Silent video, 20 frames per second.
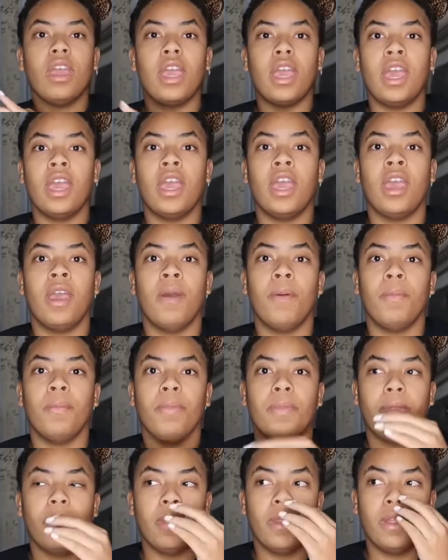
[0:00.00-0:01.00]
And
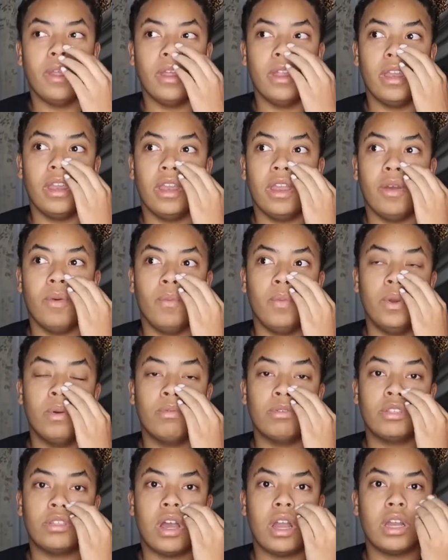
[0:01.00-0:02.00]
we
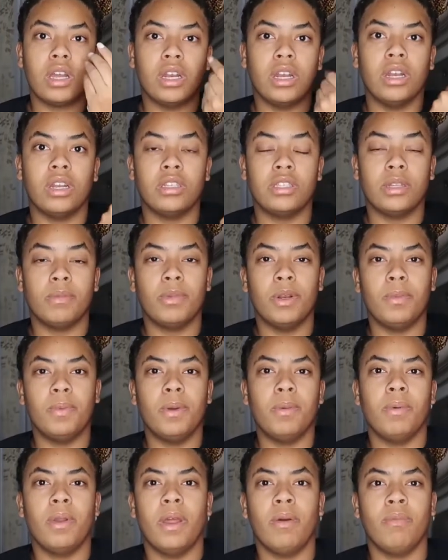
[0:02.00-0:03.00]
was talking to some of the
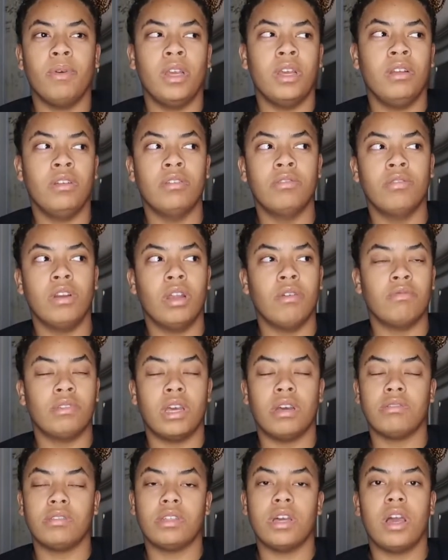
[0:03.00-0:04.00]
people that we knew that was
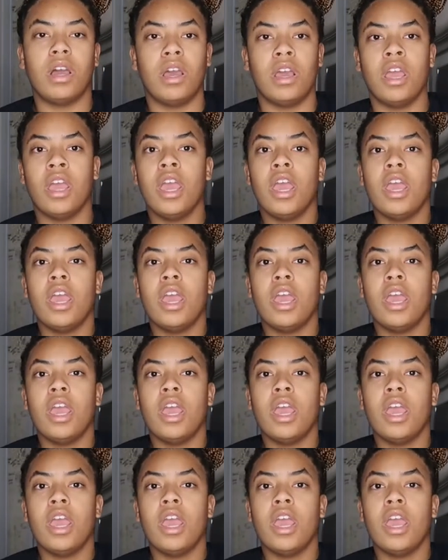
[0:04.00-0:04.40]
outside.